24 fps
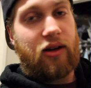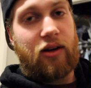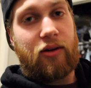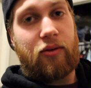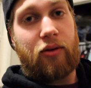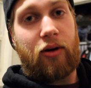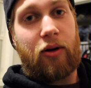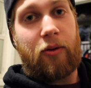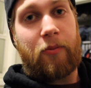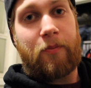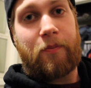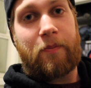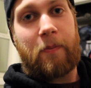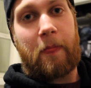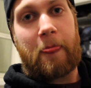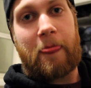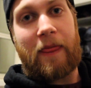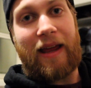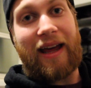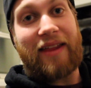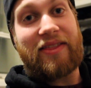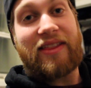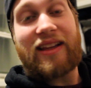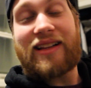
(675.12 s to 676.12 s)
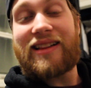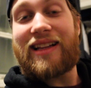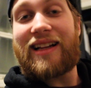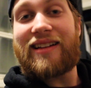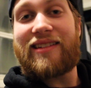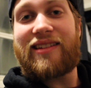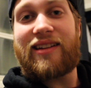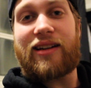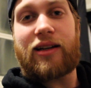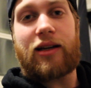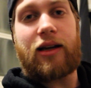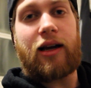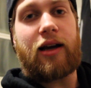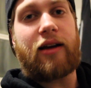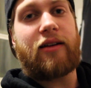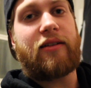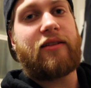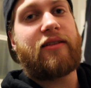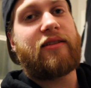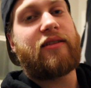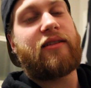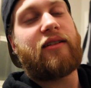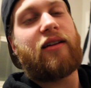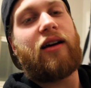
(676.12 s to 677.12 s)
Well, I think that's it,
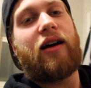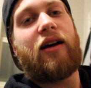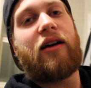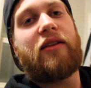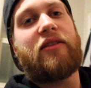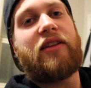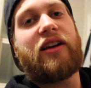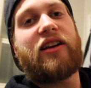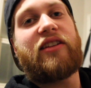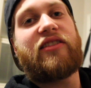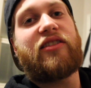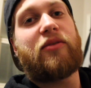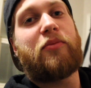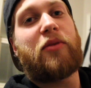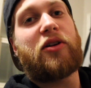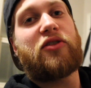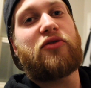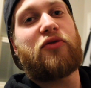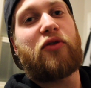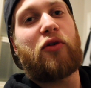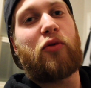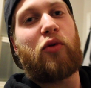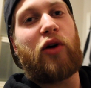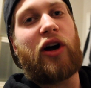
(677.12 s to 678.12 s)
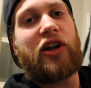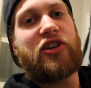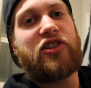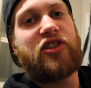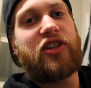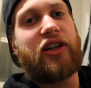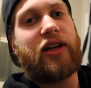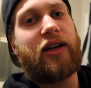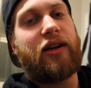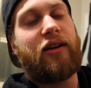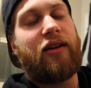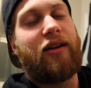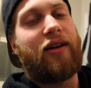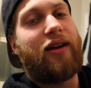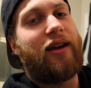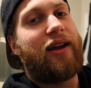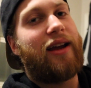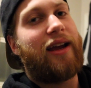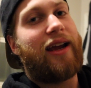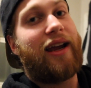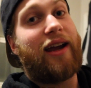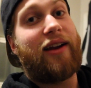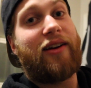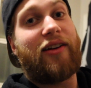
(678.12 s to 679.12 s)
guys. Thanks so much for watching,
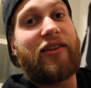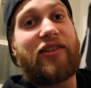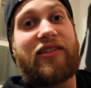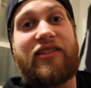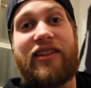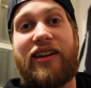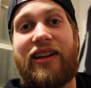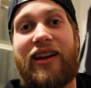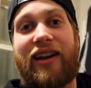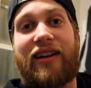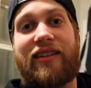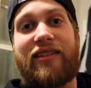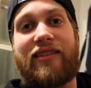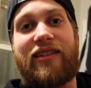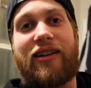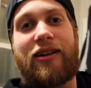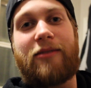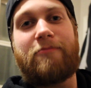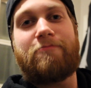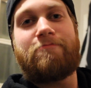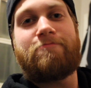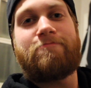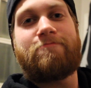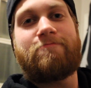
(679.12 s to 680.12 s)
and I'll see you next time.